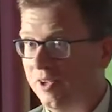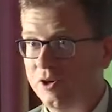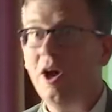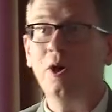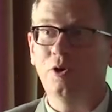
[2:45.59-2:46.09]

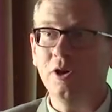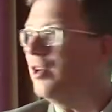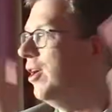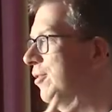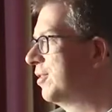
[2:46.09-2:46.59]
No, good
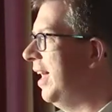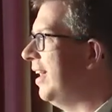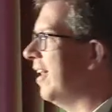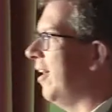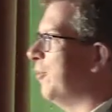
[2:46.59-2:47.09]
news, there
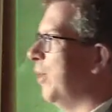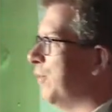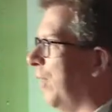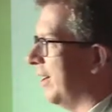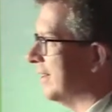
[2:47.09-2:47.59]
you go, we're fine.